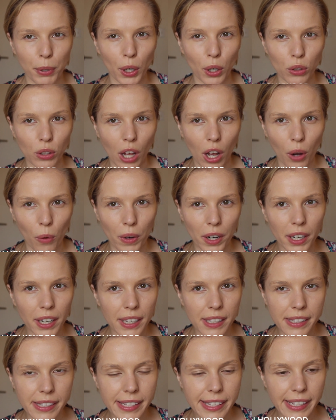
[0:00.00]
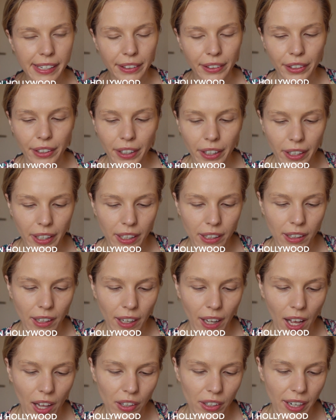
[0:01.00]
Pro Longwear Concealer in the
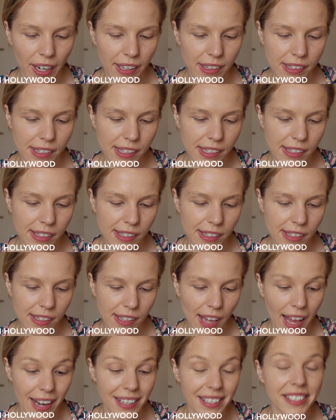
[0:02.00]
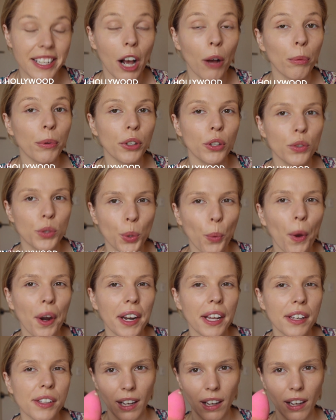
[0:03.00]
color NW20.